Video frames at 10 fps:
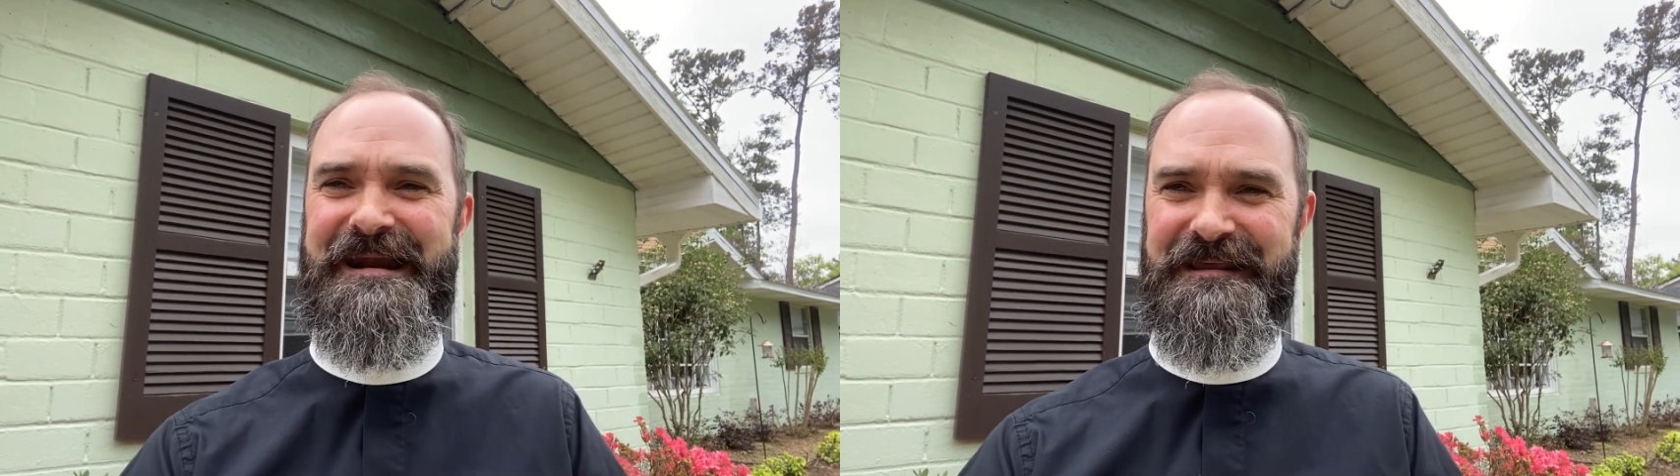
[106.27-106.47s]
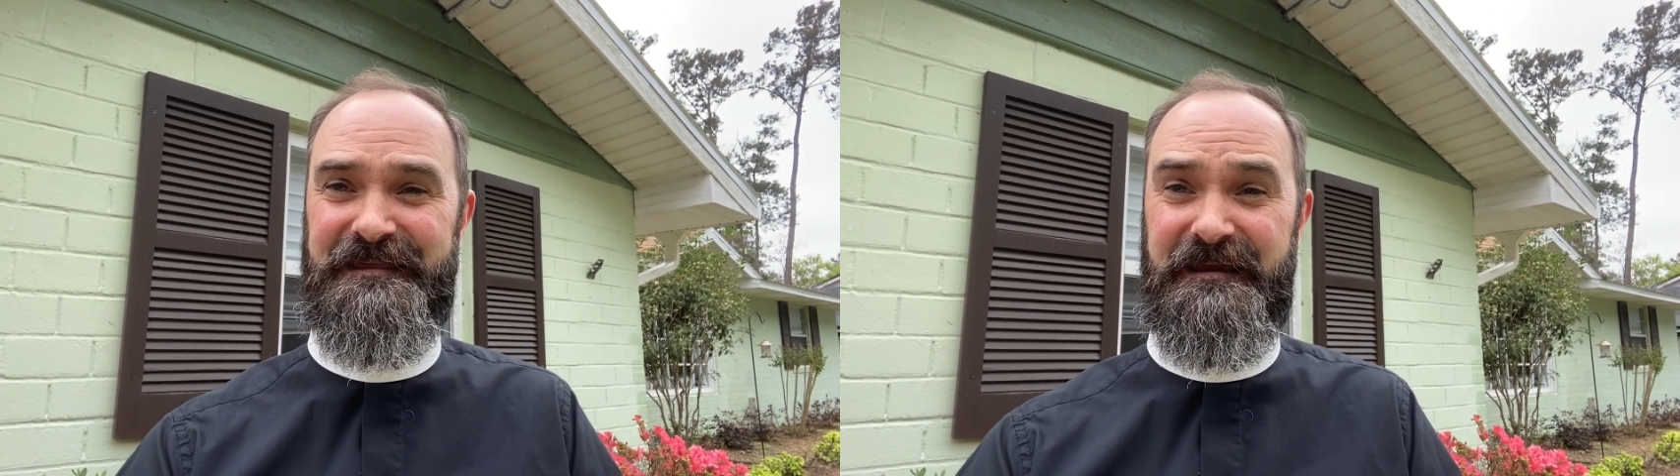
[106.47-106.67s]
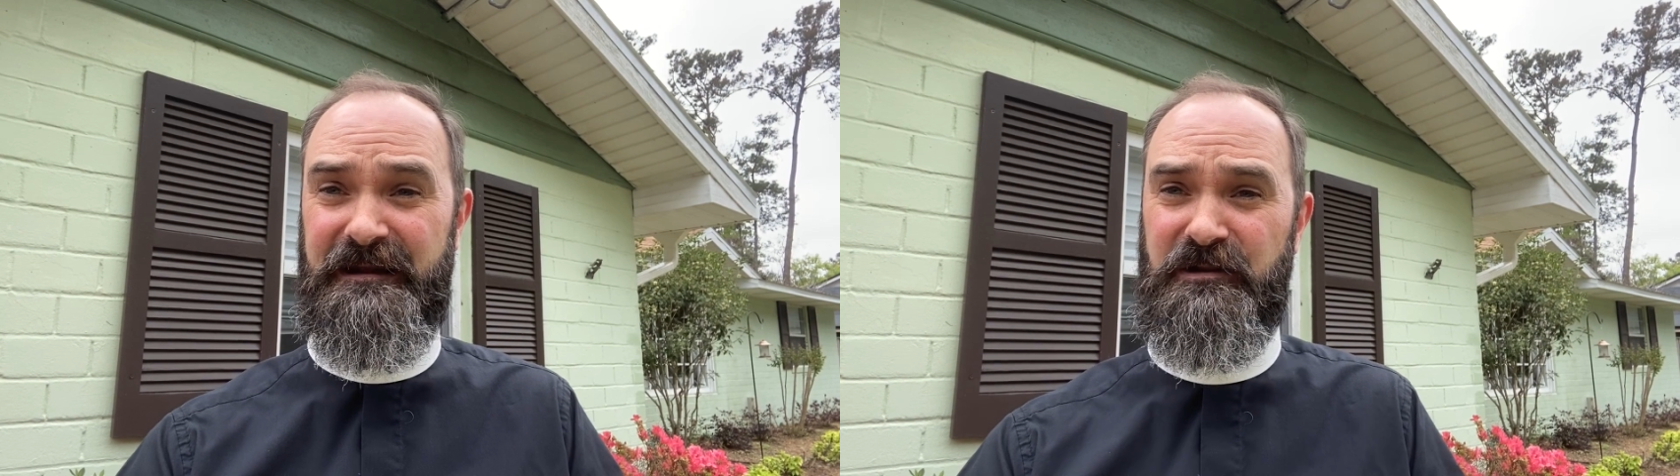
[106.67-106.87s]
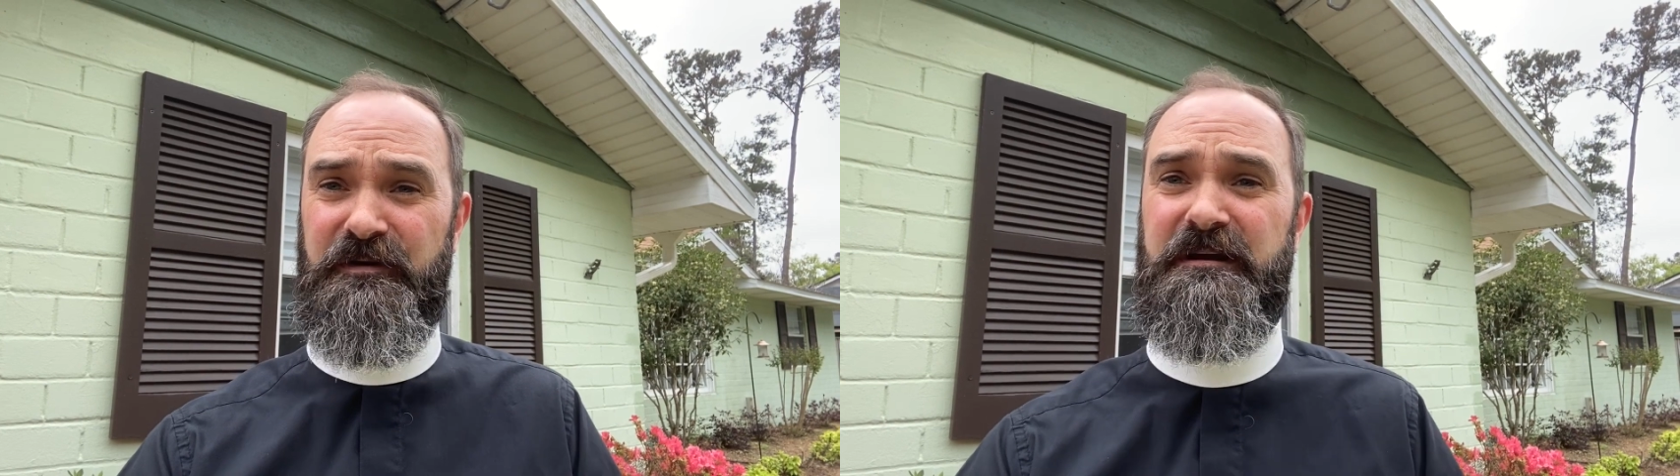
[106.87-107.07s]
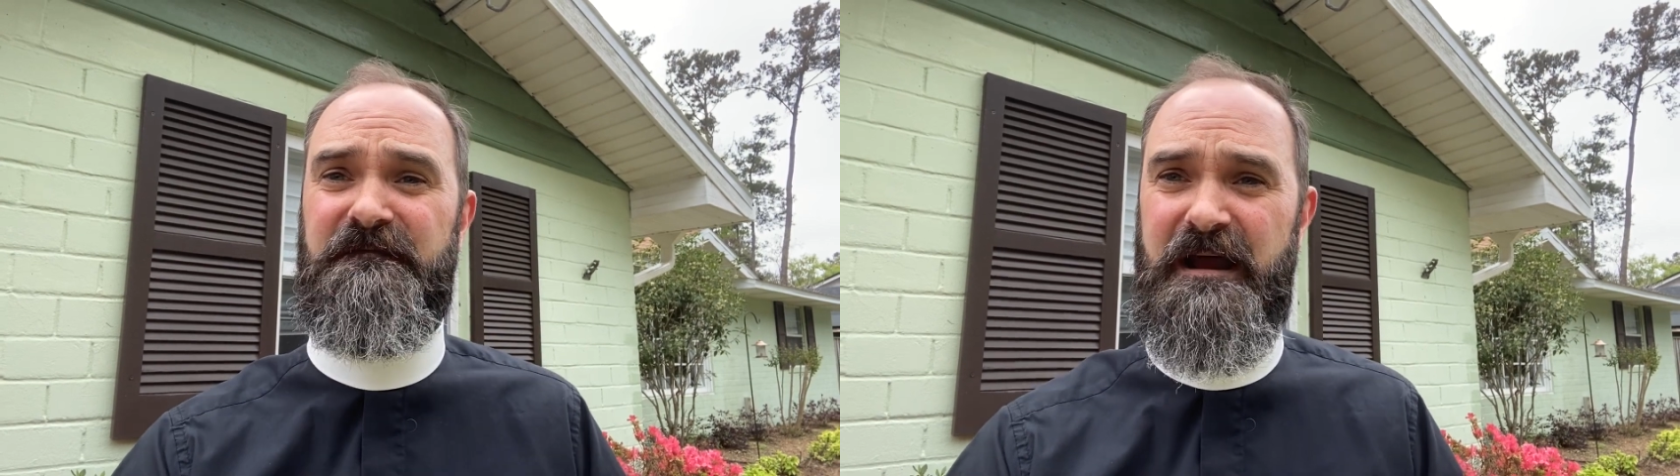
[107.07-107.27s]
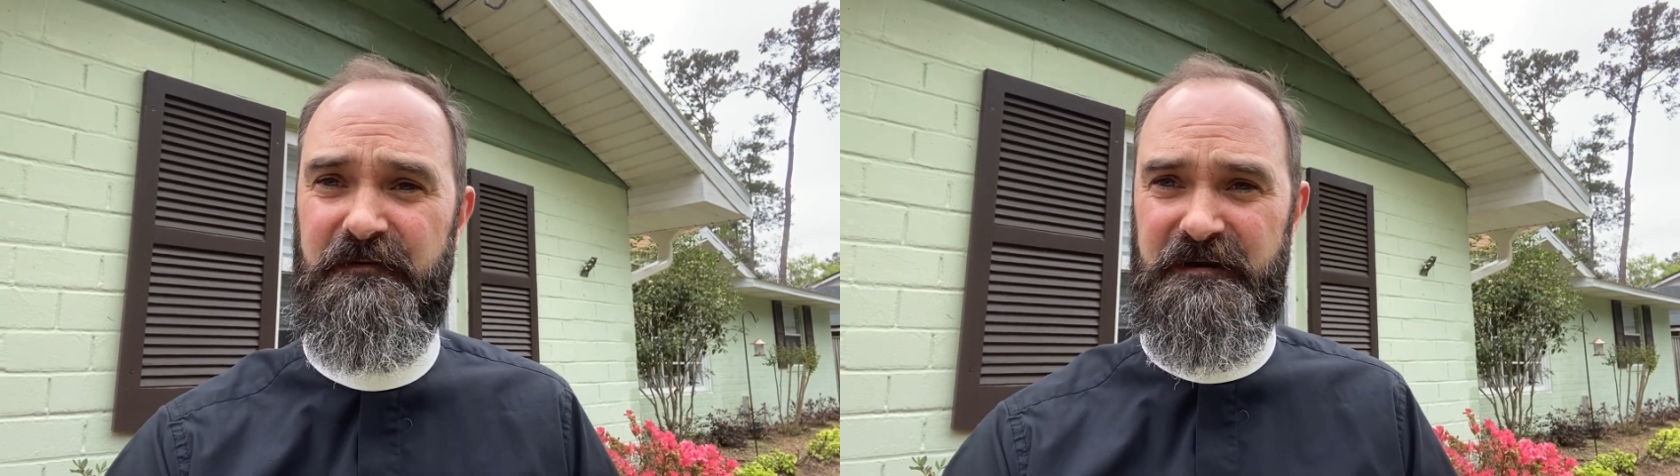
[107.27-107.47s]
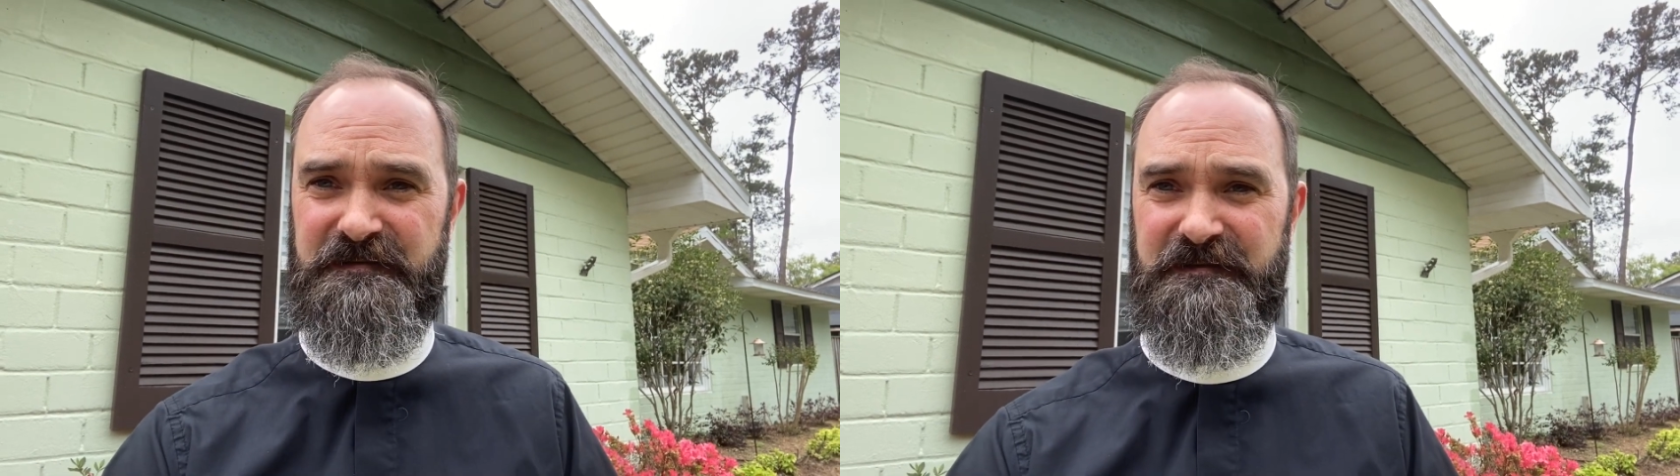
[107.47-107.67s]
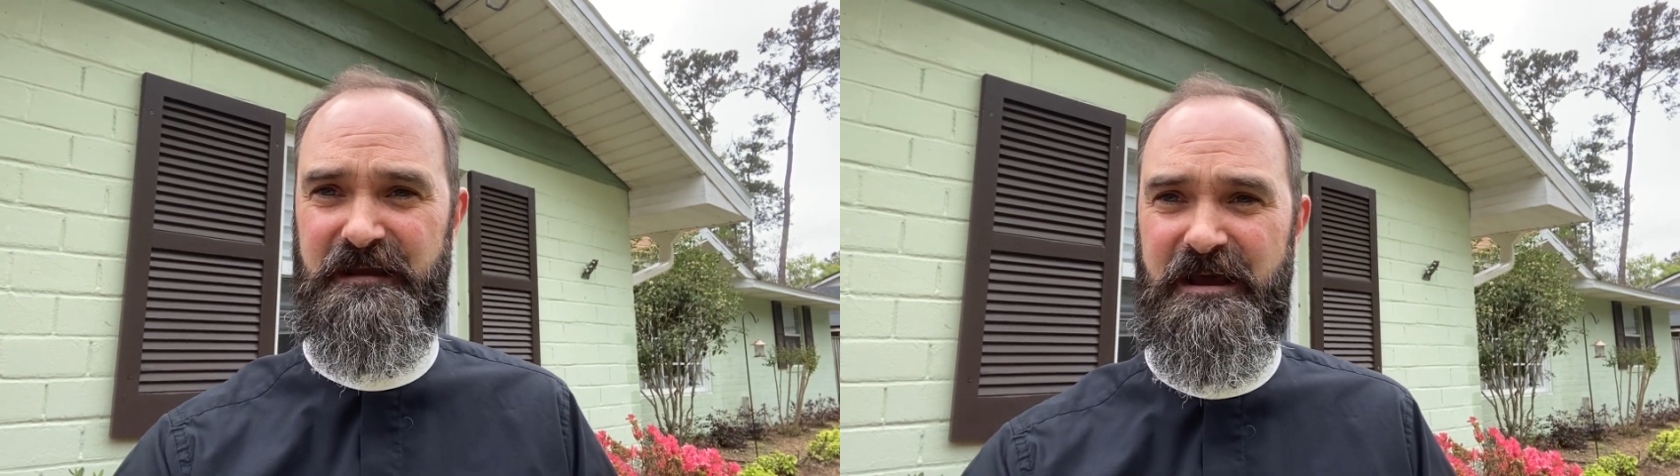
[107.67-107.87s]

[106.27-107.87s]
anything, including a virus.